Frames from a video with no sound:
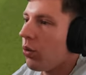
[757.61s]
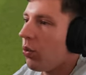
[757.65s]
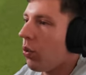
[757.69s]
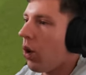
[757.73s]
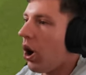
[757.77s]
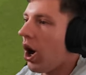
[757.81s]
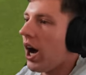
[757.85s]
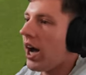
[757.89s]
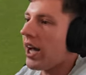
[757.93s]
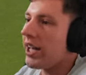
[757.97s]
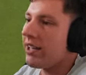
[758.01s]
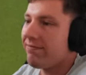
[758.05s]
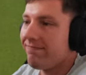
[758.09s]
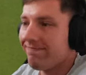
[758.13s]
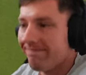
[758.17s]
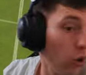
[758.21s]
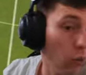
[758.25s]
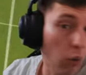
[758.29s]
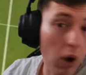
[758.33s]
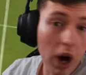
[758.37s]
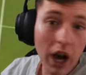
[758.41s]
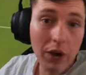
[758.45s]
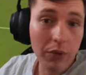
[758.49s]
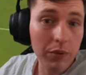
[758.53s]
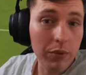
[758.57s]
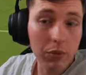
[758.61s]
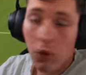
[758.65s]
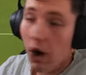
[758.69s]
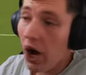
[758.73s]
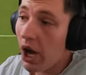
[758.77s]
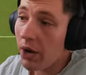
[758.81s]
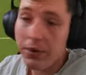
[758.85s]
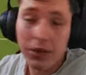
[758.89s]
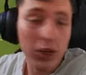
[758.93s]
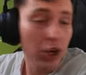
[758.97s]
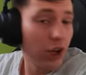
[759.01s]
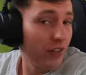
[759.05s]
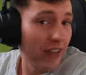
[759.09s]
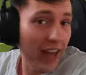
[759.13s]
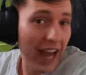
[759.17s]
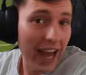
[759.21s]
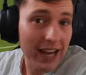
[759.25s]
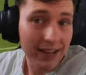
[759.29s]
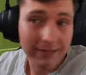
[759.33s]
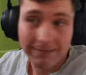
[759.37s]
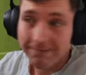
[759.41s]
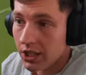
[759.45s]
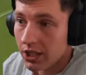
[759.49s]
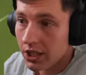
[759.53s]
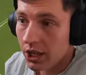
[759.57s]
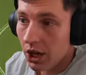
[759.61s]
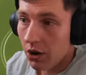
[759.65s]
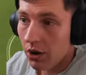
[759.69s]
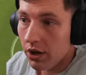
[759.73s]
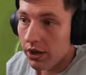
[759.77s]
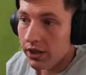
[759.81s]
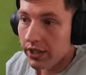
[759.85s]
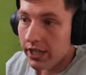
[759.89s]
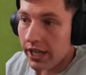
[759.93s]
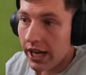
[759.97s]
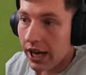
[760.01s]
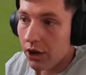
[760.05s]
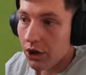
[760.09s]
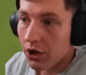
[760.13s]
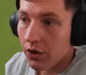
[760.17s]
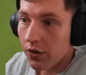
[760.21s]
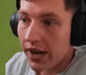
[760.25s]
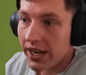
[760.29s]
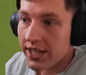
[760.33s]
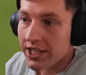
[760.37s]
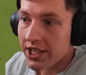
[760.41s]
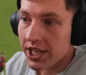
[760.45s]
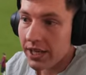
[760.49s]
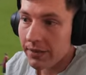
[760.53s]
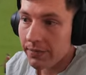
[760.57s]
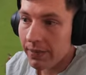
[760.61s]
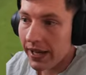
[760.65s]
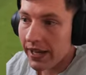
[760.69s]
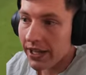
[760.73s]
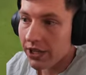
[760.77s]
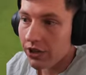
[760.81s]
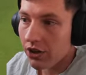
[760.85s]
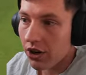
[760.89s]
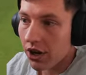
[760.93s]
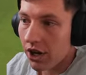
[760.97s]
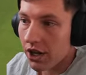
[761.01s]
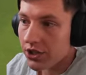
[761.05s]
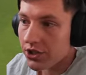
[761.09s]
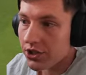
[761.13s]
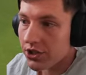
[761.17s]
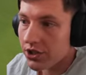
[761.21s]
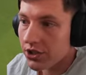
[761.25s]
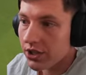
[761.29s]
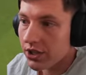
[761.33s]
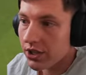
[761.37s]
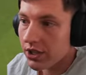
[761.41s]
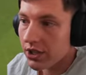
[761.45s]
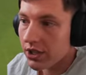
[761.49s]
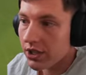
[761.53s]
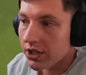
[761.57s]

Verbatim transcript: Why? Why, why are we doing that? Go on. Alcaraz, can you play it across?